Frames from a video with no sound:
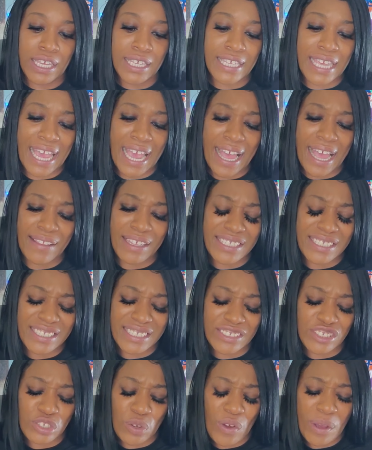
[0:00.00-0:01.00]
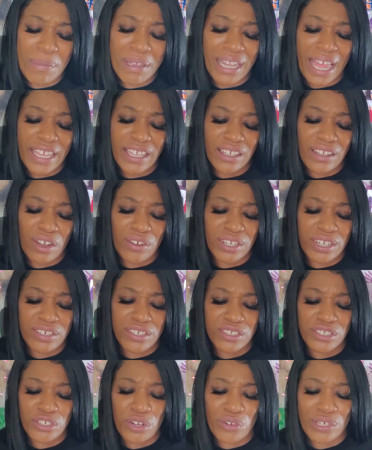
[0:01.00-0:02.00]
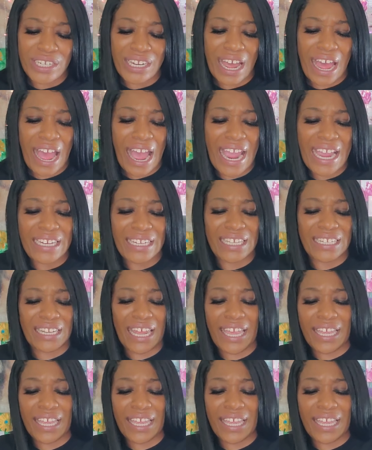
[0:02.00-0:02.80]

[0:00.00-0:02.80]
Yeah, it's showing me like on a deserted island.